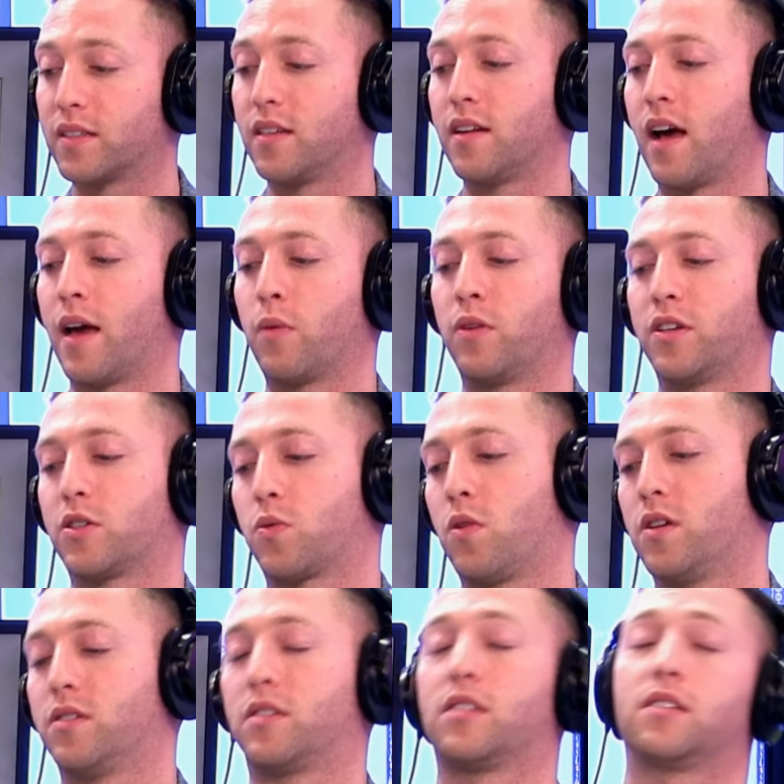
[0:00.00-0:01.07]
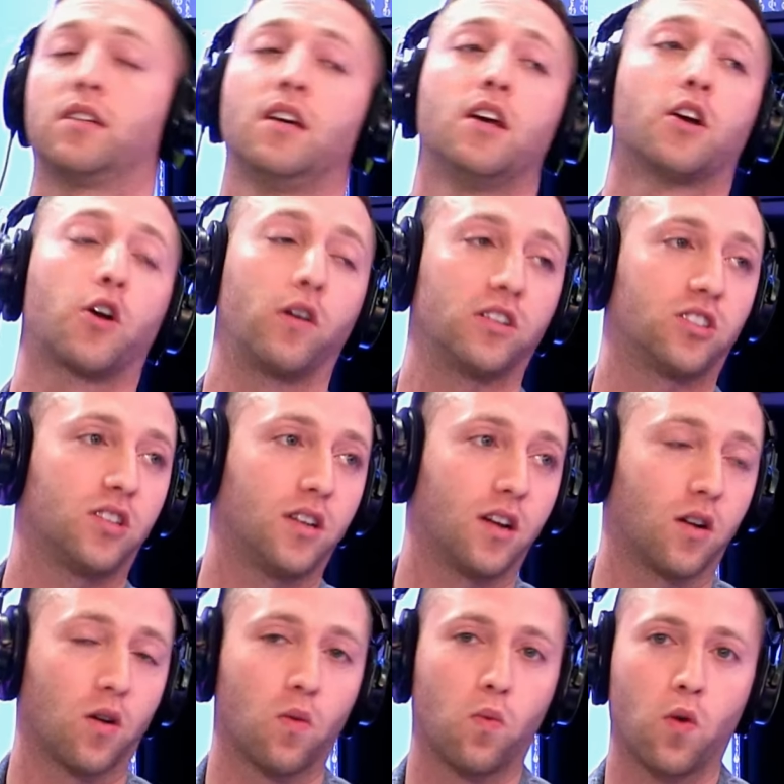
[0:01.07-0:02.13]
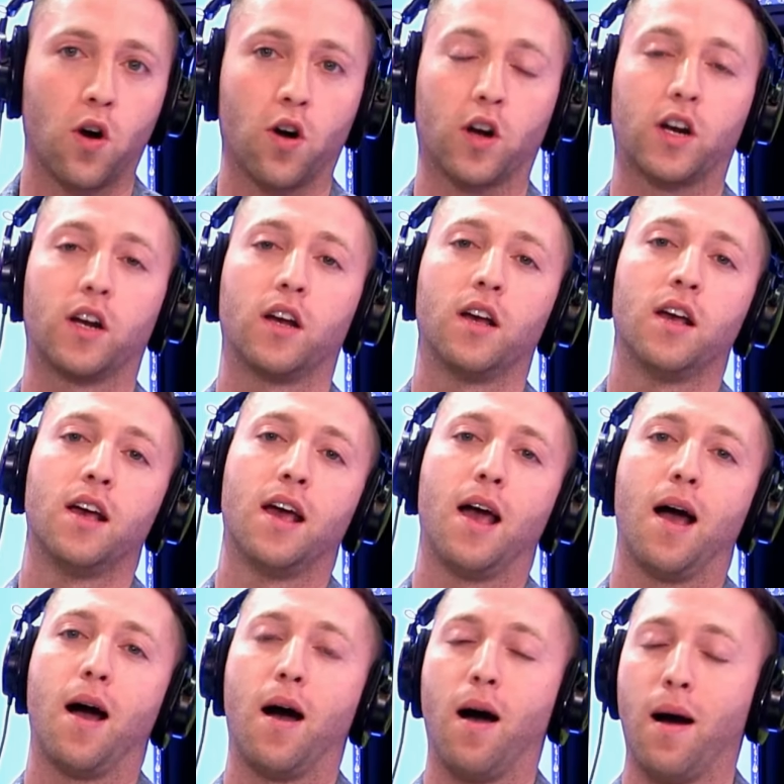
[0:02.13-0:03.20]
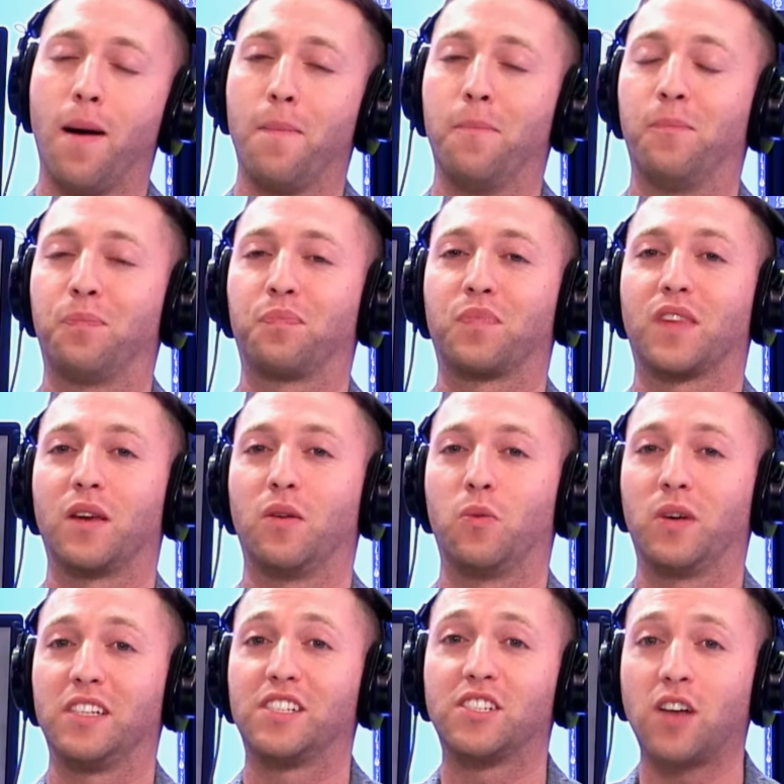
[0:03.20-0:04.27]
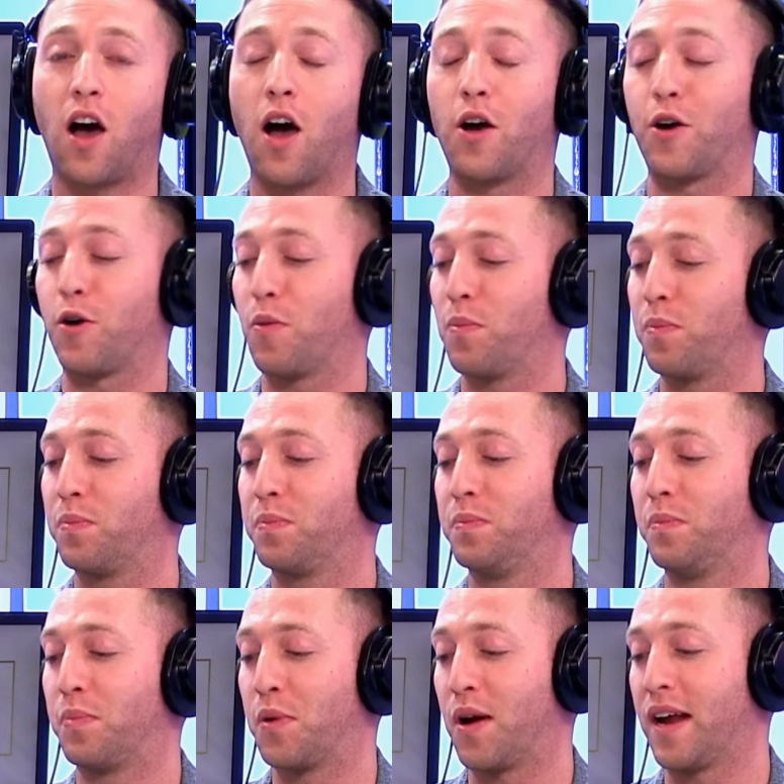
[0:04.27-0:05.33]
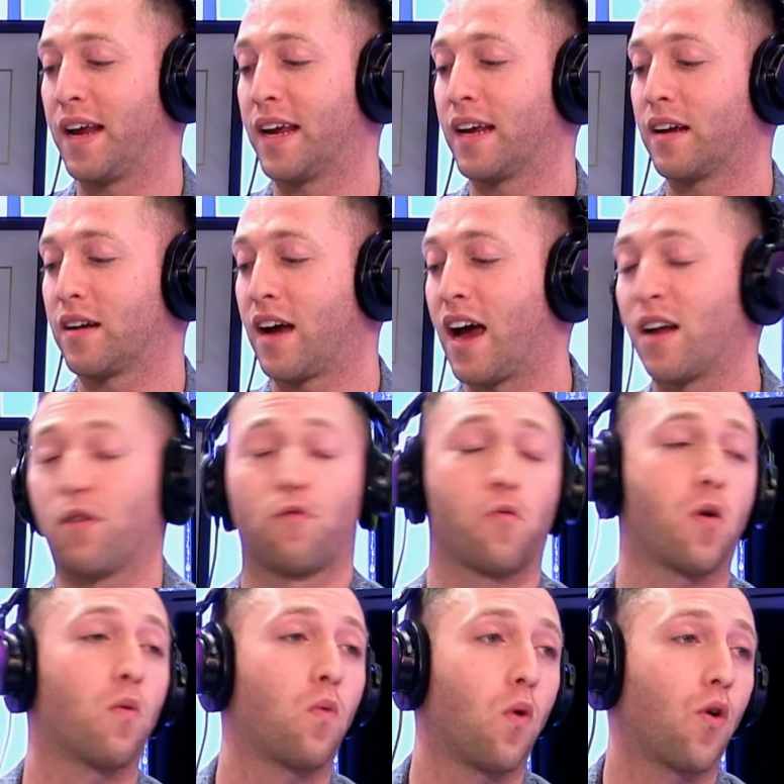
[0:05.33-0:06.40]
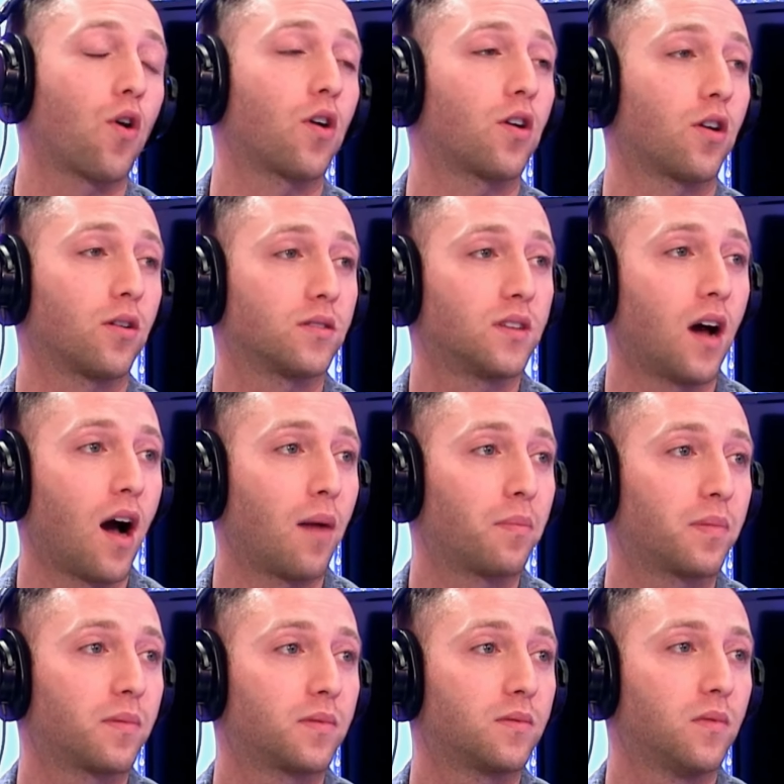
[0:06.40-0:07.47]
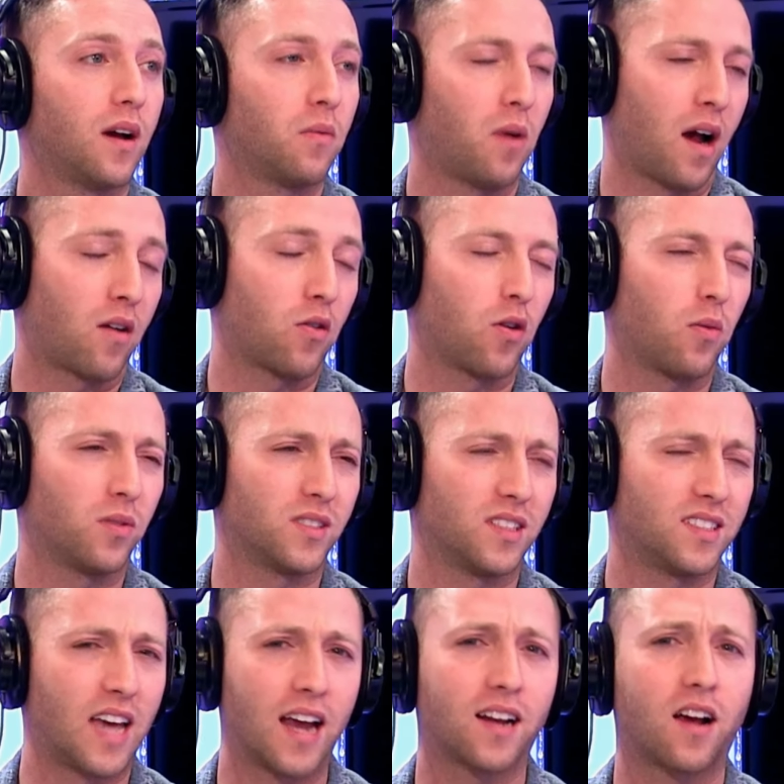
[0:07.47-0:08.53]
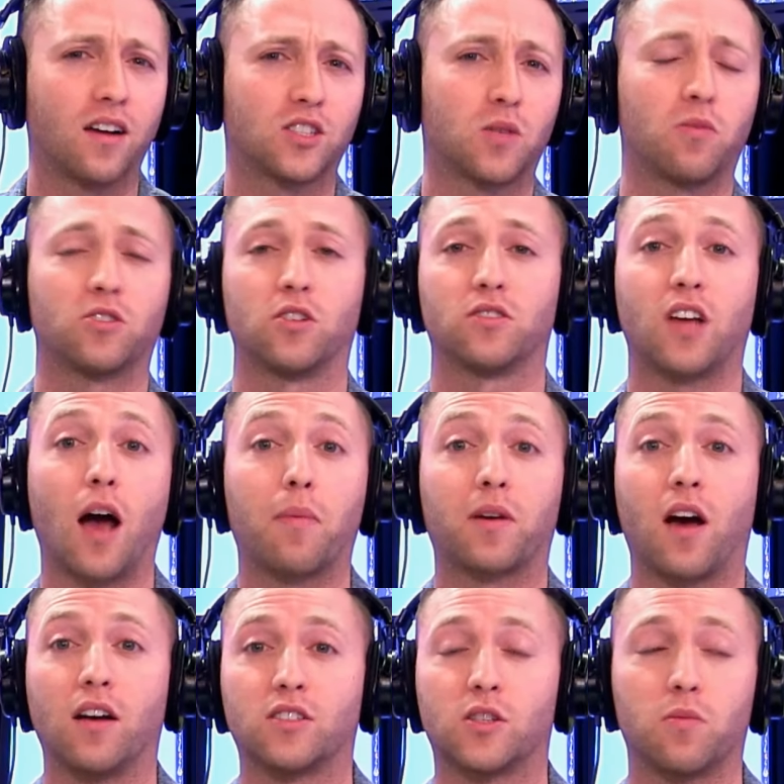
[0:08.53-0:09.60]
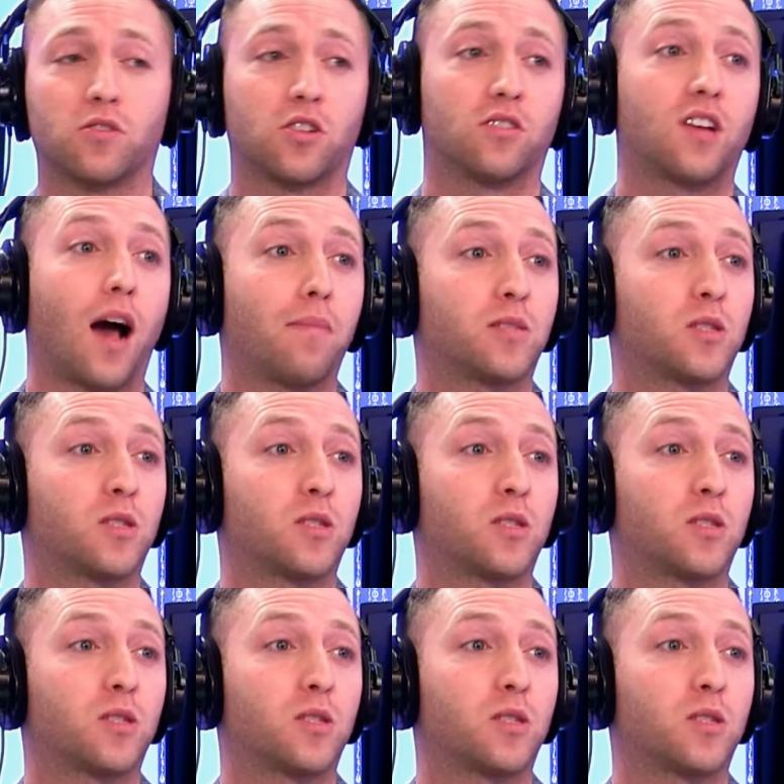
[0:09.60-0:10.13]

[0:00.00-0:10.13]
tonight, which was Kristen and her work. We saw her reward her top, I don't know, was it 10 customers? Her top customers, her top